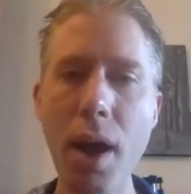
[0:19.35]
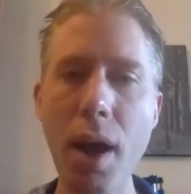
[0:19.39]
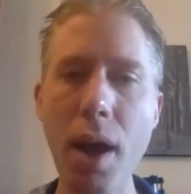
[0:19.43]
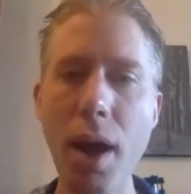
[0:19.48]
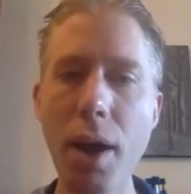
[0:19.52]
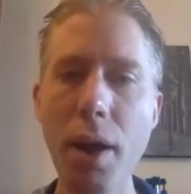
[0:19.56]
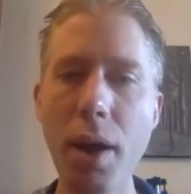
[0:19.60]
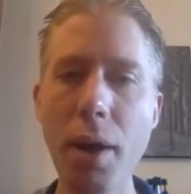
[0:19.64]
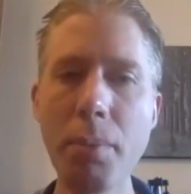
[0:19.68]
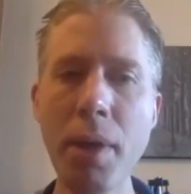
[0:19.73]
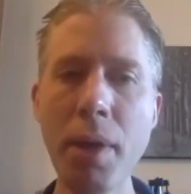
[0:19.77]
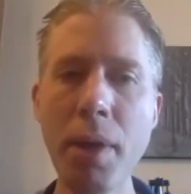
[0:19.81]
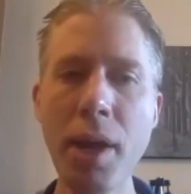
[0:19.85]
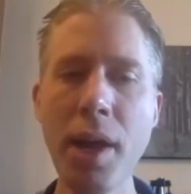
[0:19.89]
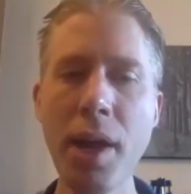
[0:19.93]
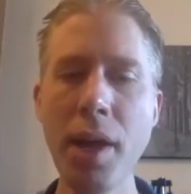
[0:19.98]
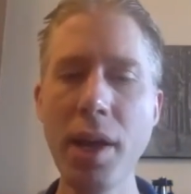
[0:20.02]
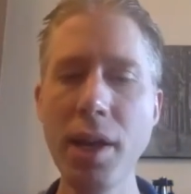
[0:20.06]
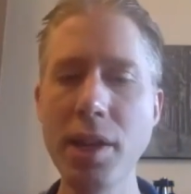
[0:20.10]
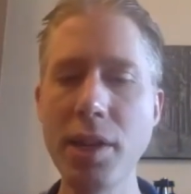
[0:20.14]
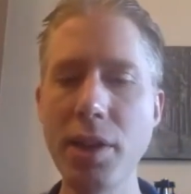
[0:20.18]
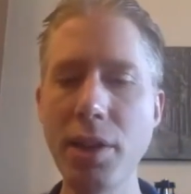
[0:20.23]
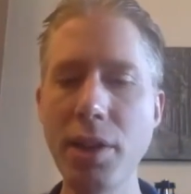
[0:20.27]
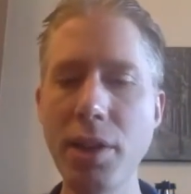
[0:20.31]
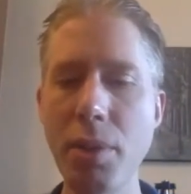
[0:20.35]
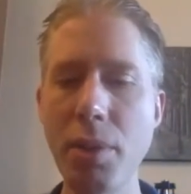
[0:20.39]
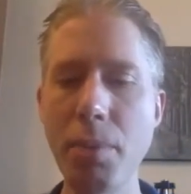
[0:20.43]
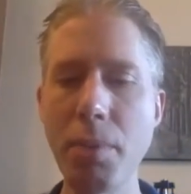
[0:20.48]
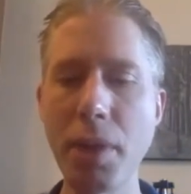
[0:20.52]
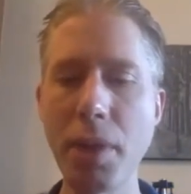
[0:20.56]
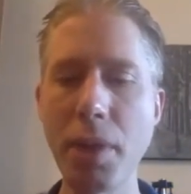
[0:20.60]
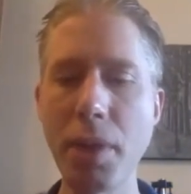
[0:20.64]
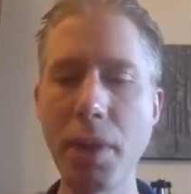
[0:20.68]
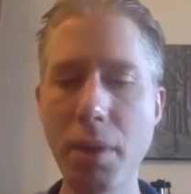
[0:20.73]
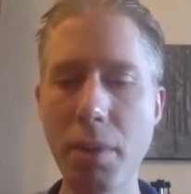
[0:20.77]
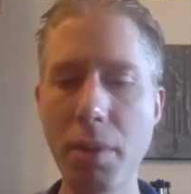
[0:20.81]
So the
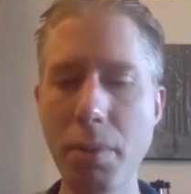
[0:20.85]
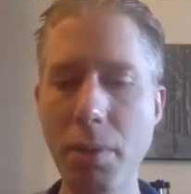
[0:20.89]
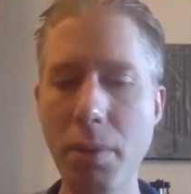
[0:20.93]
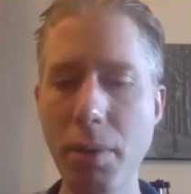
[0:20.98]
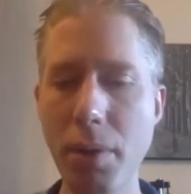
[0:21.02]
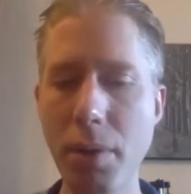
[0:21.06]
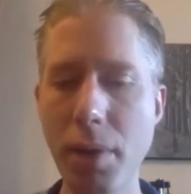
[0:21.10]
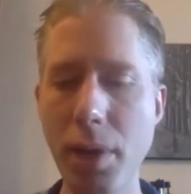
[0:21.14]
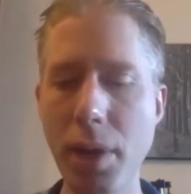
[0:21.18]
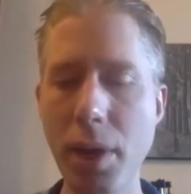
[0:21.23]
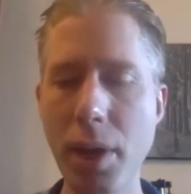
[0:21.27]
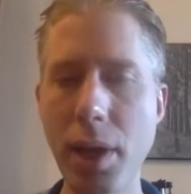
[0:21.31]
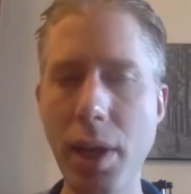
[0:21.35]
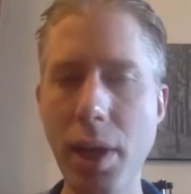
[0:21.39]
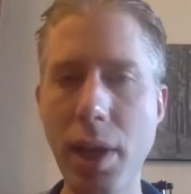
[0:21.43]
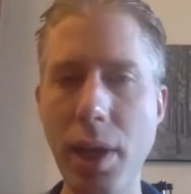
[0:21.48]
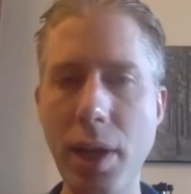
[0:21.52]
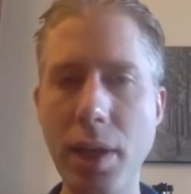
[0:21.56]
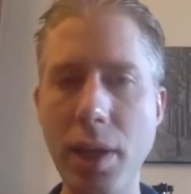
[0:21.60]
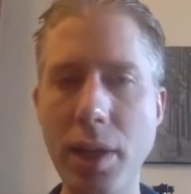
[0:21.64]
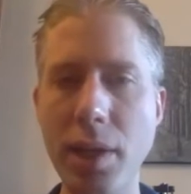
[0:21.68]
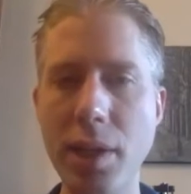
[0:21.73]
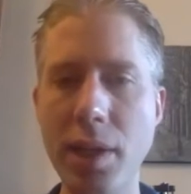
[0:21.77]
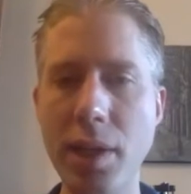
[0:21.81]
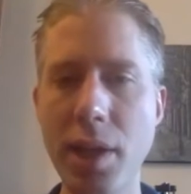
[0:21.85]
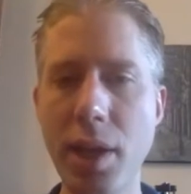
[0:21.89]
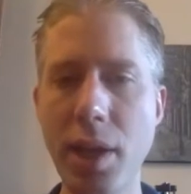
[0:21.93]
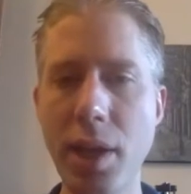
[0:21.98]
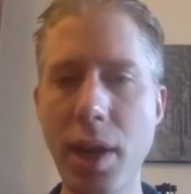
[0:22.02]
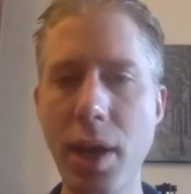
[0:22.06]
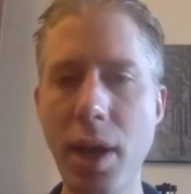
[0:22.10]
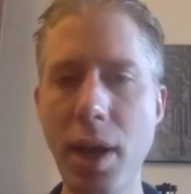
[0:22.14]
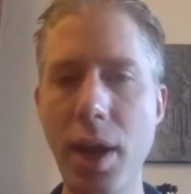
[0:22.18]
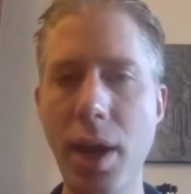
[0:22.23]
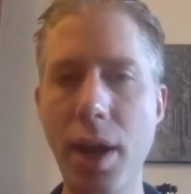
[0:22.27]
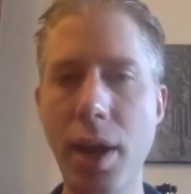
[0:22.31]
MINT community is
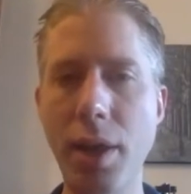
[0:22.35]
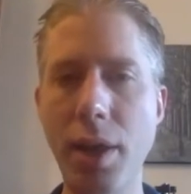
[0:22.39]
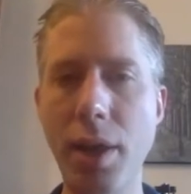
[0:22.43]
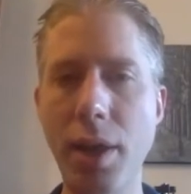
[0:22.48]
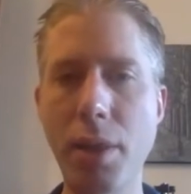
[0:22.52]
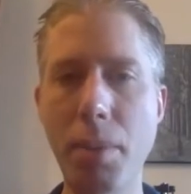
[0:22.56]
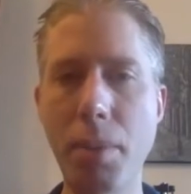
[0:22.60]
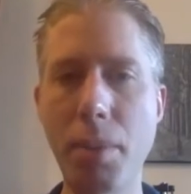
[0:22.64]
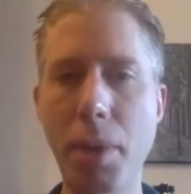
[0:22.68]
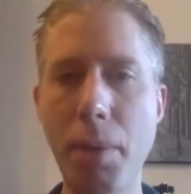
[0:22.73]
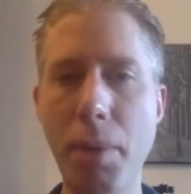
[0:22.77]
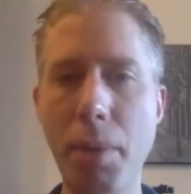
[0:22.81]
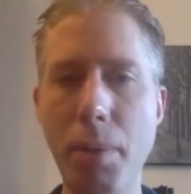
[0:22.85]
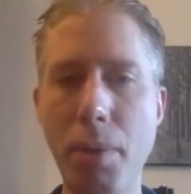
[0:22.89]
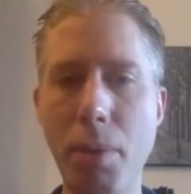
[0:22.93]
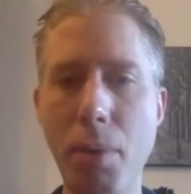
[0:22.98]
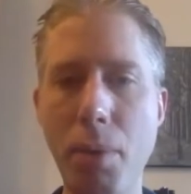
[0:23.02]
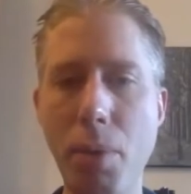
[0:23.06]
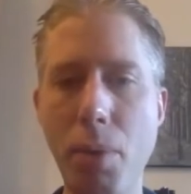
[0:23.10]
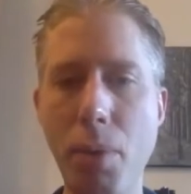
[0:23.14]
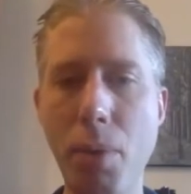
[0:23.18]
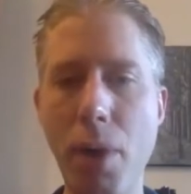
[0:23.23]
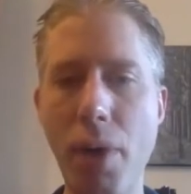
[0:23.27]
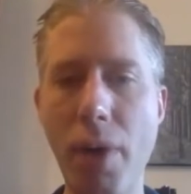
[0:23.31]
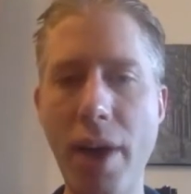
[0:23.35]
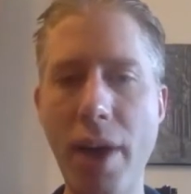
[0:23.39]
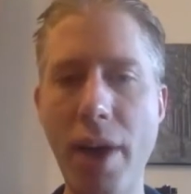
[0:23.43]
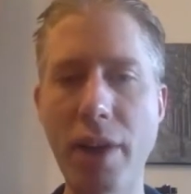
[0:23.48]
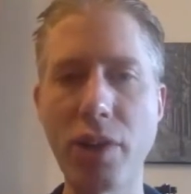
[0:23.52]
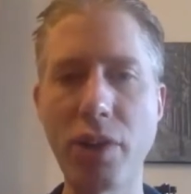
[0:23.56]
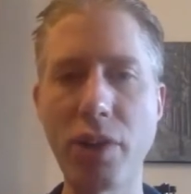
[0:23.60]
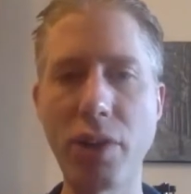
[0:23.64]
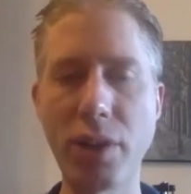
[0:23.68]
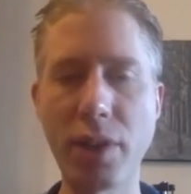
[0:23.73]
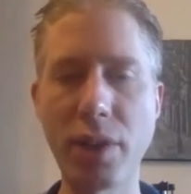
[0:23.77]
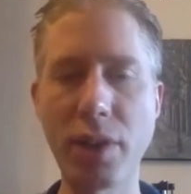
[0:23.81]
the people who are
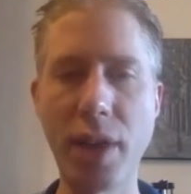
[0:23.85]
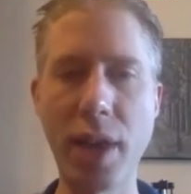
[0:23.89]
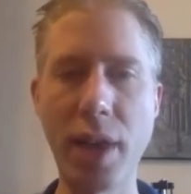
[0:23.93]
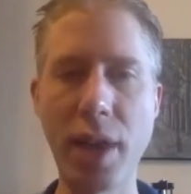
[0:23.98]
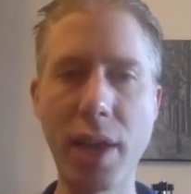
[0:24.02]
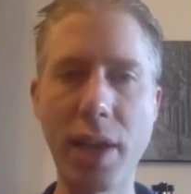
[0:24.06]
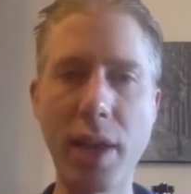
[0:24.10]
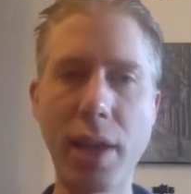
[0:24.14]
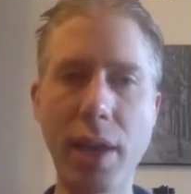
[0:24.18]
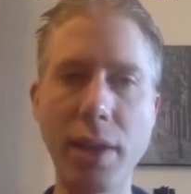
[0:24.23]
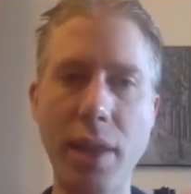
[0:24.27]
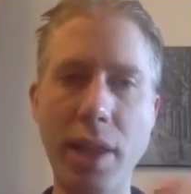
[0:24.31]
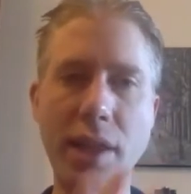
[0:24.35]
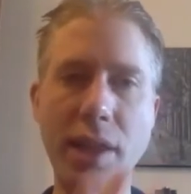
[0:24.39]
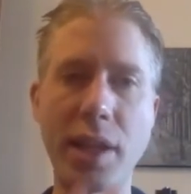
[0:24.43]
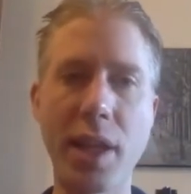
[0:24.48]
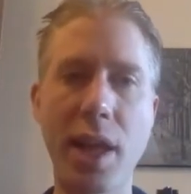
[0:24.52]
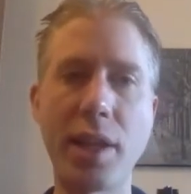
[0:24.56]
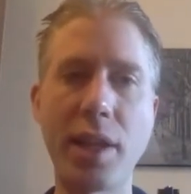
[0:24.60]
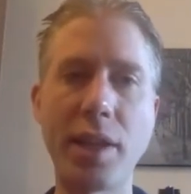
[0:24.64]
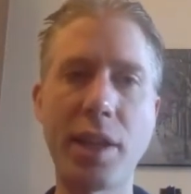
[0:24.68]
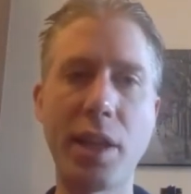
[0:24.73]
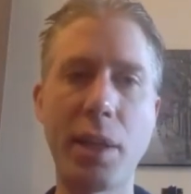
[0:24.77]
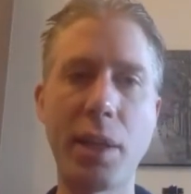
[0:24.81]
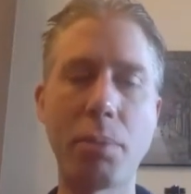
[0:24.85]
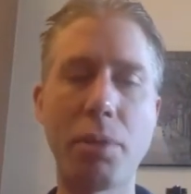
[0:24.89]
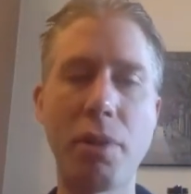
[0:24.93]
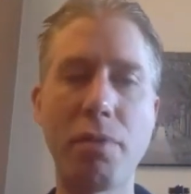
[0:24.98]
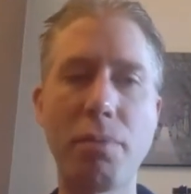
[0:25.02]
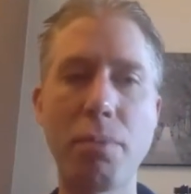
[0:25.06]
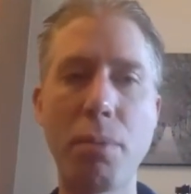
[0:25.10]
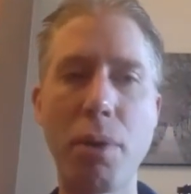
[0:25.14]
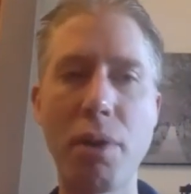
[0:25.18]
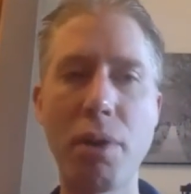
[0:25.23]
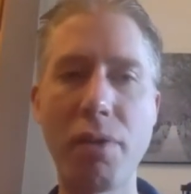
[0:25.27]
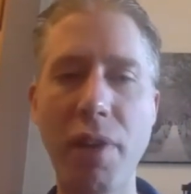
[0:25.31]
actually taking this concept of
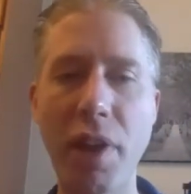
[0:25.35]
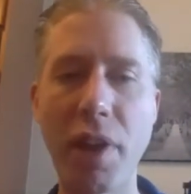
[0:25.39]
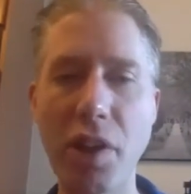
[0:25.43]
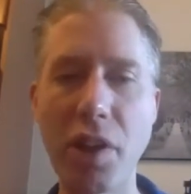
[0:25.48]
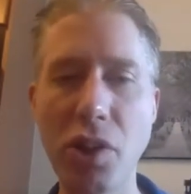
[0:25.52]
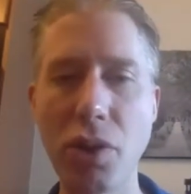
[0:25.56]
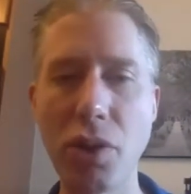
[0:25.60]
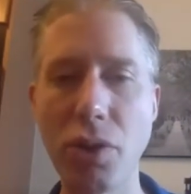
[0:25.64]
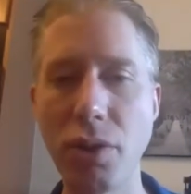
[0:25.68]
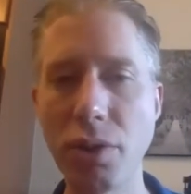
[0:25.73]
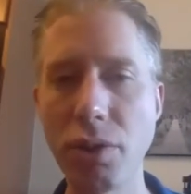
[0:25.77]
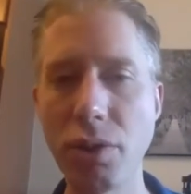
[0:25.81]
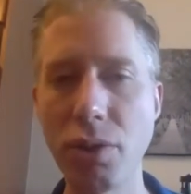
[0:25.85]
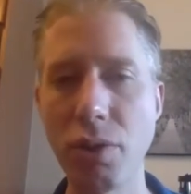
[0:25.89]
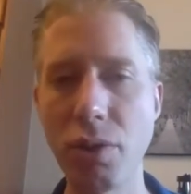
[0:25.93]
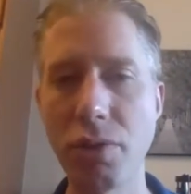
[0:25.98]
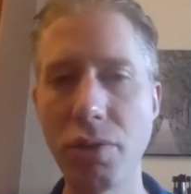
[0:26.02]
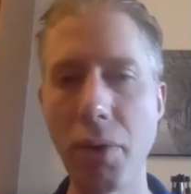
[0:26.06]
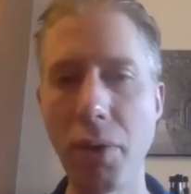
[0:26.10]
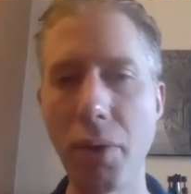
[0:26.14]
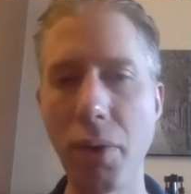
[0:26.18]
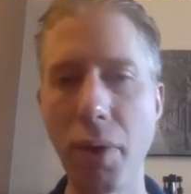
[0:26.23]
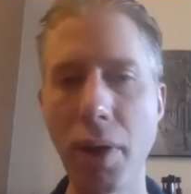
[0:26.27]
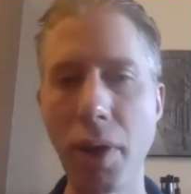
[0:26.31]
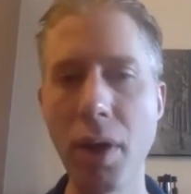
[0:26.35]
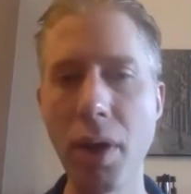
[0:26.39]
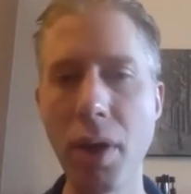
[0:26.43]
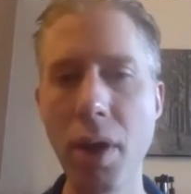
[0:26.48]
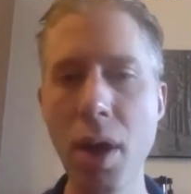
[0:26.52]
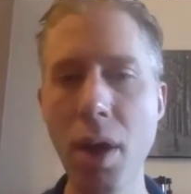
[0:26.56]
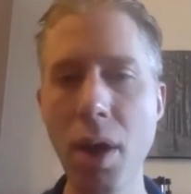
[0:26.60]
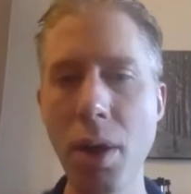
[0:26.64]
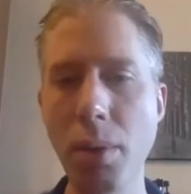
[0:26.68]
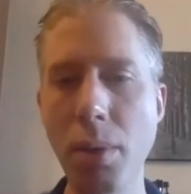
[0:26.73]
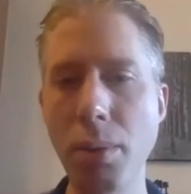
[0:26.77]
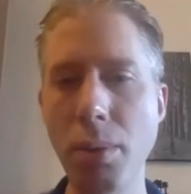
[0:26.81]
motivational interviewing,
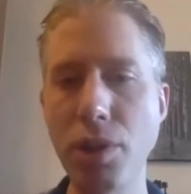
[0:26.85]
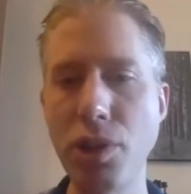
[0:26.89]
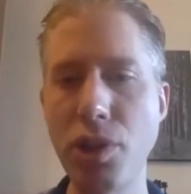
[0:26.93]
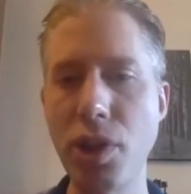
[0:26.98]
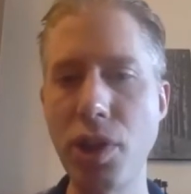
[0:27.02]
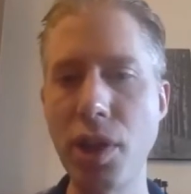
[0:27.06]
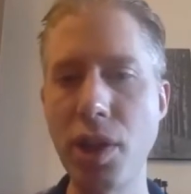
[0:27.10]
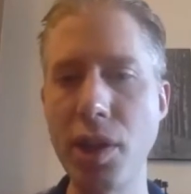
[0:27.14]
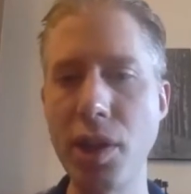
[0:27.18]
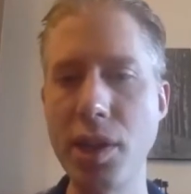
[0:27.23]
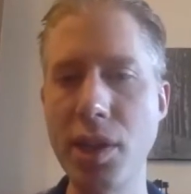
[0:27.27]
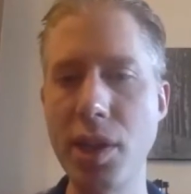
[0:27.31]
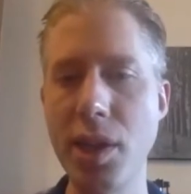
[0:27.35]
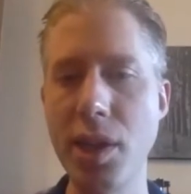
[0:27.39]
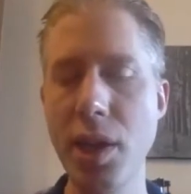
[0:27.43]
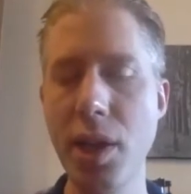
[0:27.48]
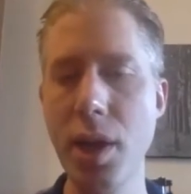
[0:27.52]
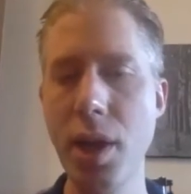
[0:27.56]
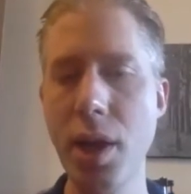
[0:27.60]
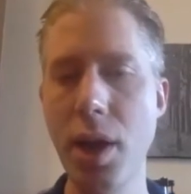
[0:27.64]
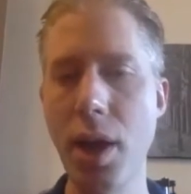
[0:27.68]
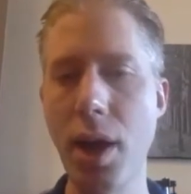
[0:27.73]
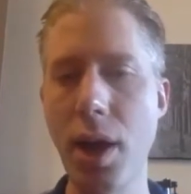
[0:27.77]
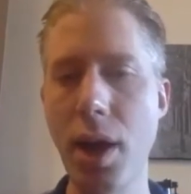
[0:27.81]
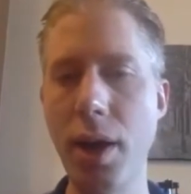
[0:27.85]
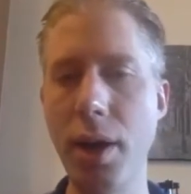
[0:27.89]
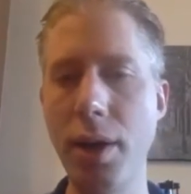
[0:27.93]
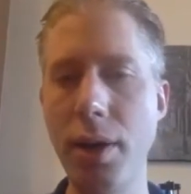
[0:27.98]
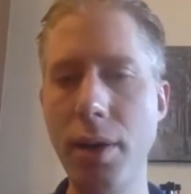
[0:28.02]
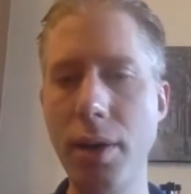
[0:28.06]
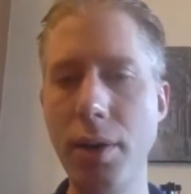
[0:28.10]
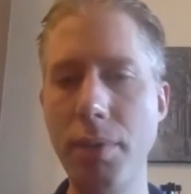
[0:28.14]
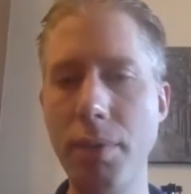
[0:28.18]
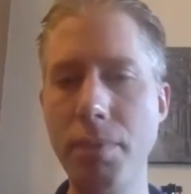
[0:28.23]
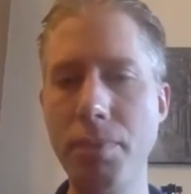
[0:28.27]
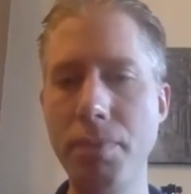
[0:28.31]
which is
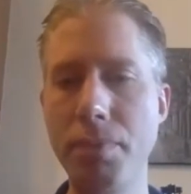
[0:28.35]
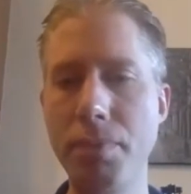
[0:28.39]
the